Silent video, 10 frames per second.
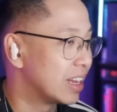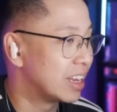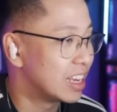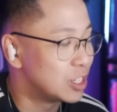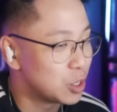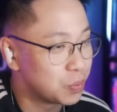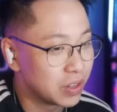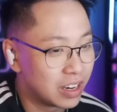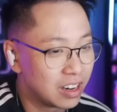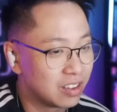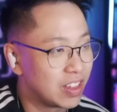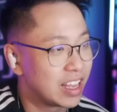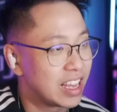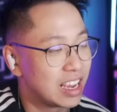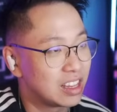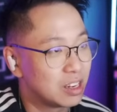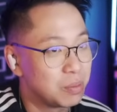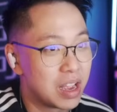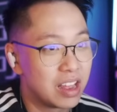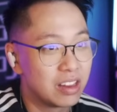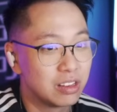Like a Genji player, if they can't get their main,